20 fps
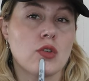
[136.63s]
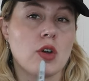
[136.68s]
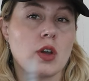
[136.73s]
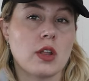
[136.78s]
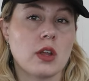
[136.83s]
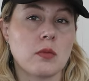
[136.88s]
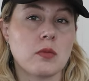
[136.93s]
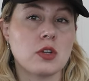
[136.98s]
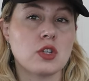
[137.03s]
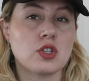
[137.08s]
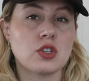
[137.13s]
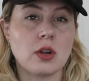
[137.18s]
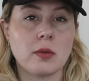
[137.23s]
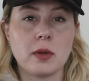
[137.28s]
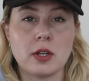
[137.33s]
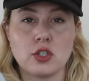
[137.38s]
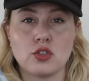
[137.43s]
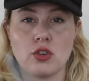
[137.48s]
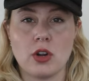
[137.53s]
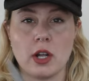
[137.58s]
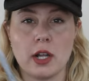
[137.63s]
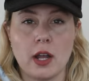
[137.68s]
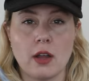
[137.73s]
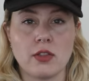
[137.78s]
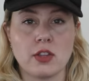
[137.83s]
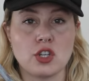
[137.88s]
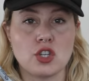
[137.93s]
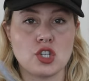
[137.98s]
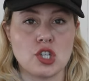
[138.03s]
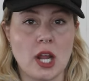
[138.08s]
I think I'm gonna start by drawing
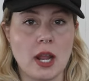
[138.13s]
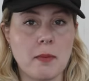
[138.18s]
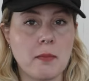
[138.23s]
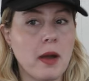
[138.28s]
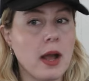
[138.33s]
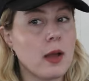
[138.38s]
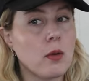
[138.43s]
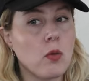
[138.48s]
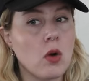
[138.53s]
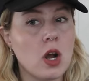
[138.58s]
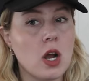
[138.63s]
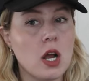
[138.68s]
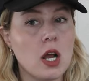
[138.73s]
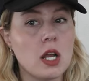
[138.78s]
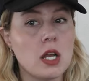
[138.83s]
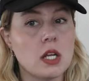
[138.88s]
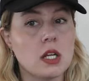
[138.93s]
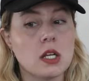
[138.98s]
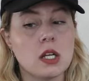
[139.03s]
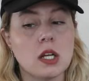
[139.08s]
out the shape I want,